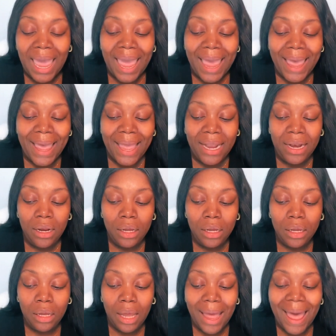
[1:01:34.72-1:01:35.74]
And
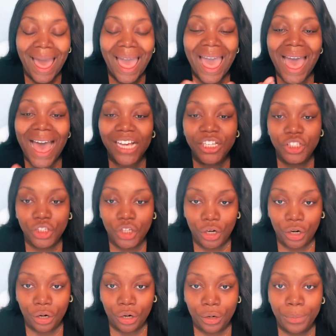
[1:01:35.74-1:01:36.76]
I asked
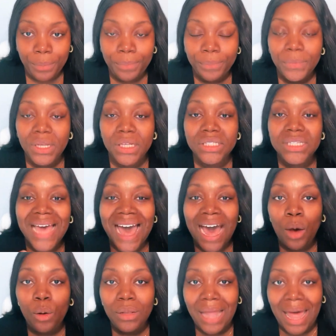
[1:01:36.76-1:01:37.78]
her to
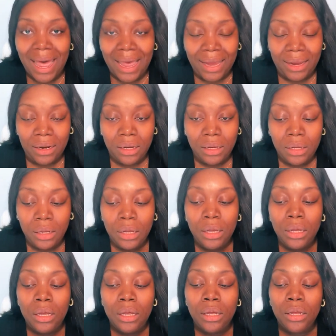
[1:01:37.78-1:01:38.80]
outline
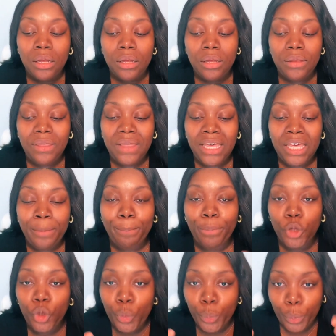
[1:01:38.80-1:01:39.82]
the
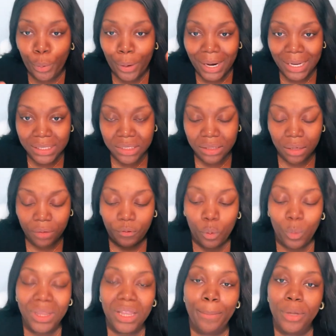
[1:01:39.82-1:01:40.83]
blueprint
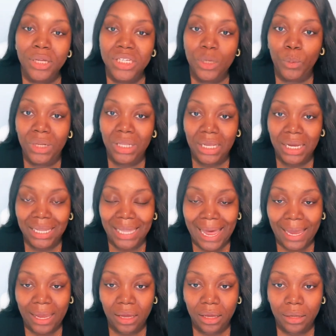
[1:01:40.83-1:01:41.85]
for what the building would look
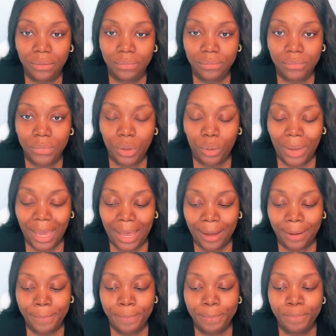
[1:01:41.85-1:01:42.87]
like,
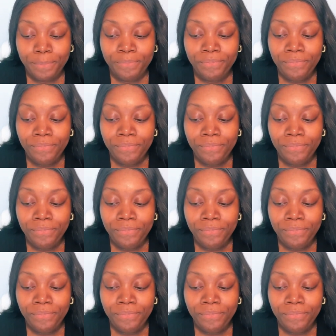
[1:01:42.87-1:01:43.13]
okay?